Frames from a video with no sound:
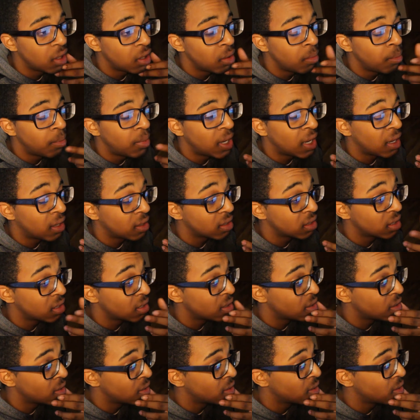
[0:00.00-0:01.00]

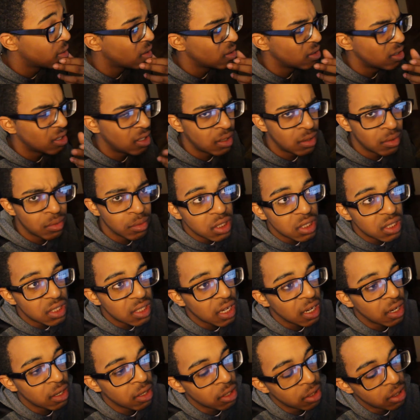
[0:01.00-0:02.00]
Unboxing, you know,
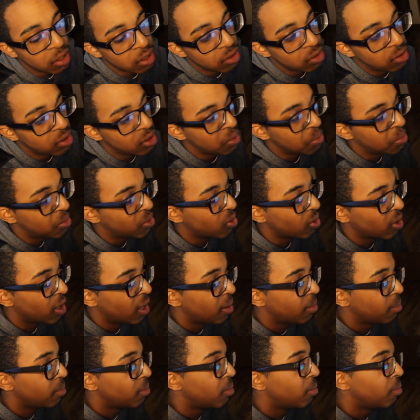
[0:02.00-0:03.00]
standard YouTube
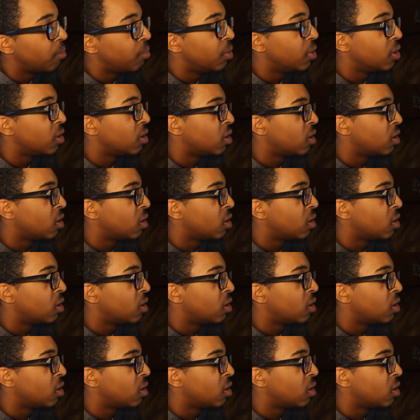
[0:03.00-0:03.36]
crap. But